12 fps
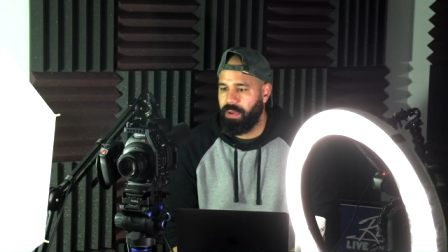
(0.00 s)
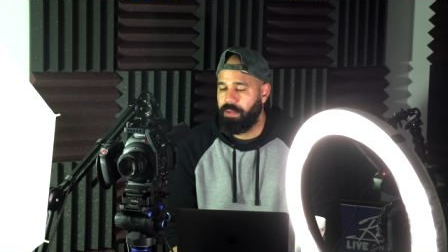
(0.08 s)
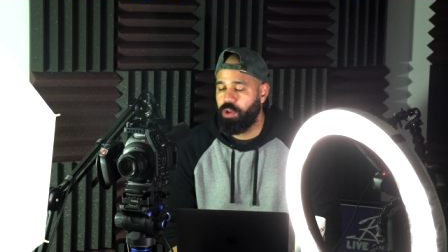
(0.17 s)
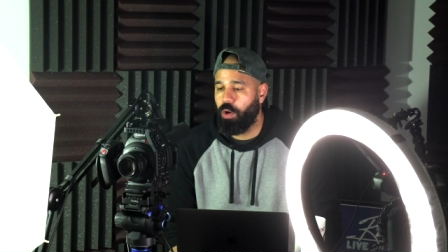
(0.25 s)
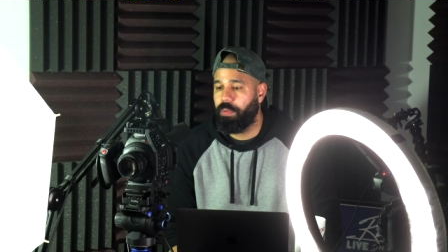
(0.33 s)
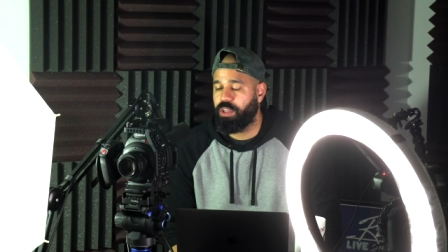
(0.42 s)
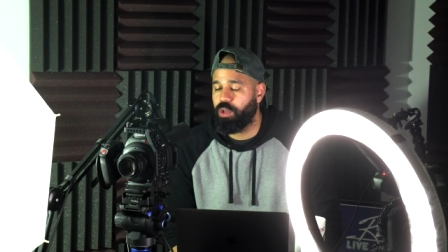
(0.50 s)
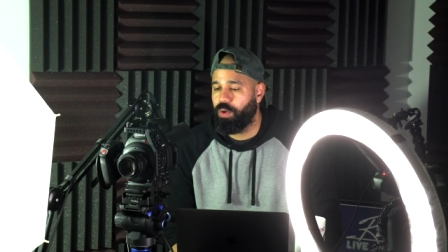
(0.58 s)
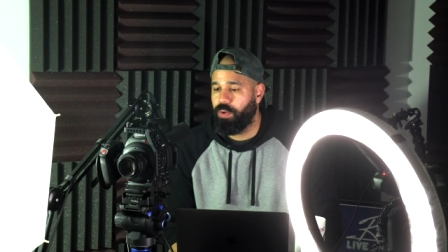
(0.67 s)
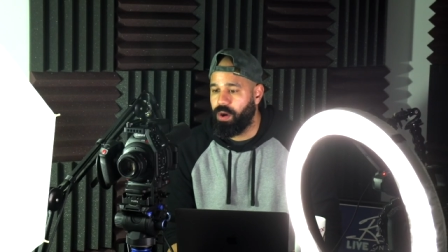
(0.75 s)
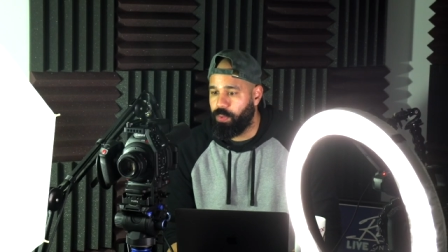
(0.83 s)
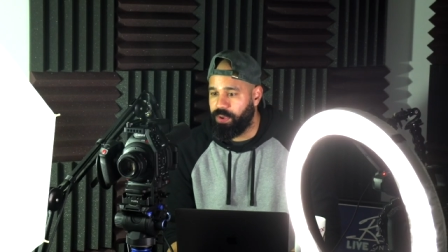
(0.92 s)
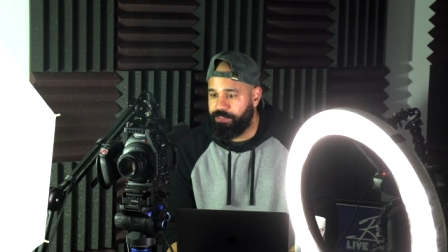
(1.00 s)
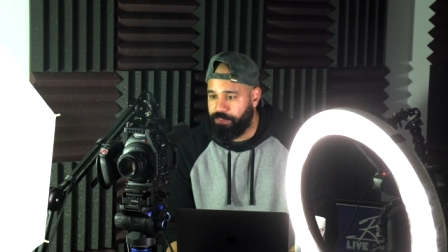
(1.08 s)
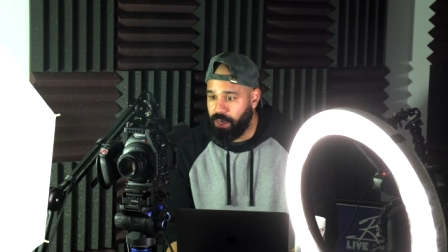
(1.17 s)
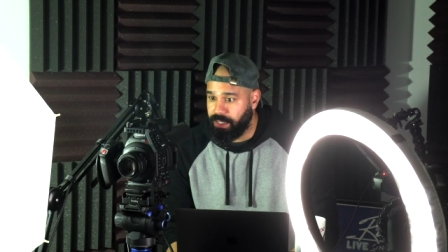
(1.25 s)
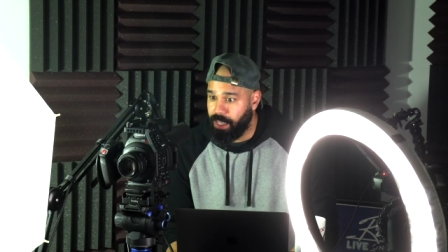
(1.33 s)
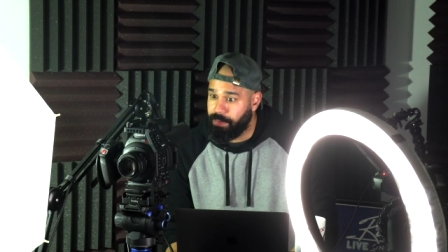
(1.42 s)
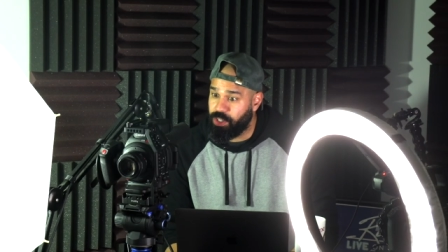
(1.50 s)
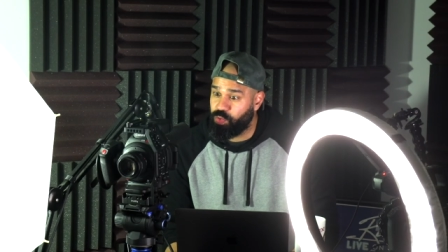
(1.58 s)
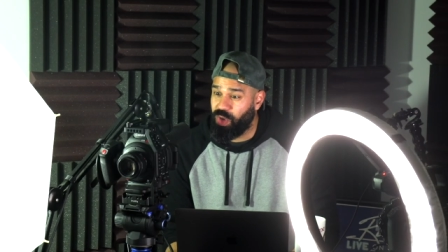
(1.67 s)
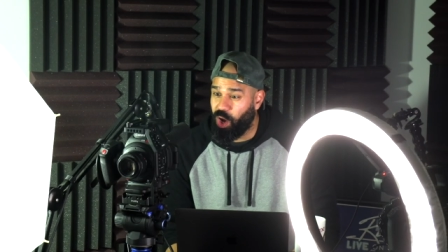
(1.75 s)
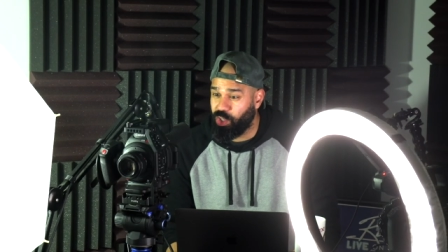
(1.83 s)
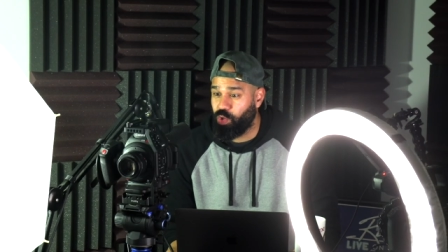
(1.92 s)
you know what? We fucked up because we
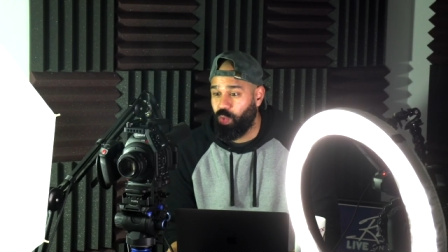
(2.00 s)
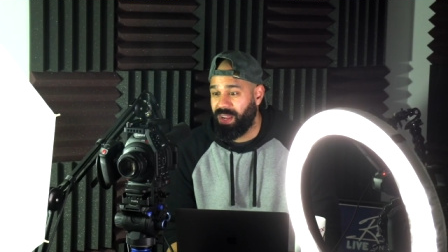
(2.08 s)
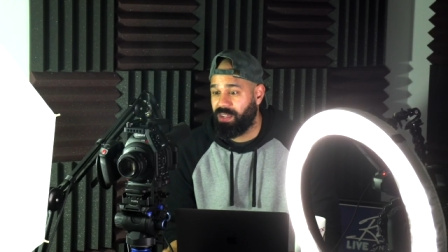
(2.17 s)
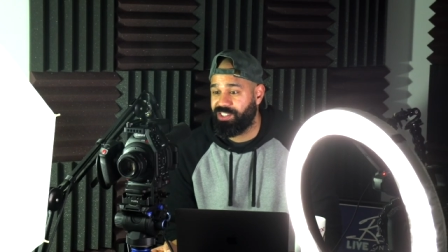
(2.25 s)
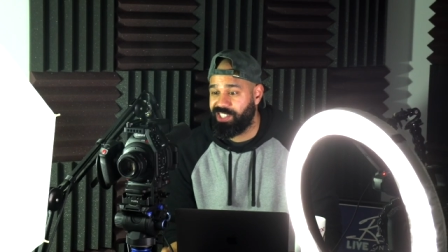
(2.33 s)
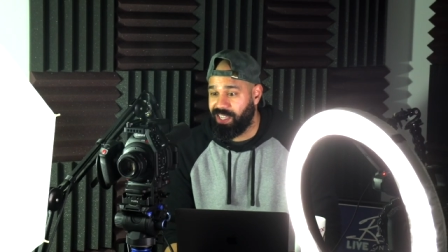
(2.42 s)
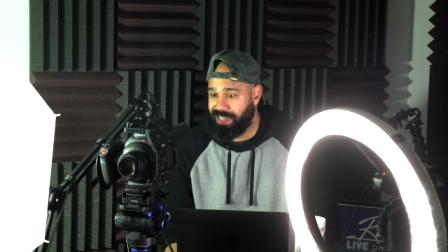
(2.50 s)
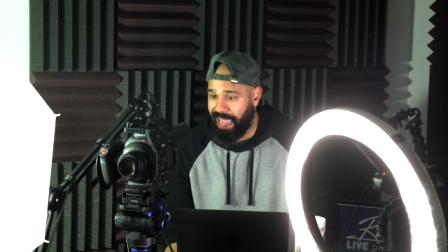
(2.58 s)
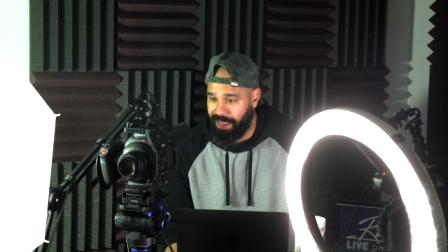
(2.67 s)
also went on Sunday.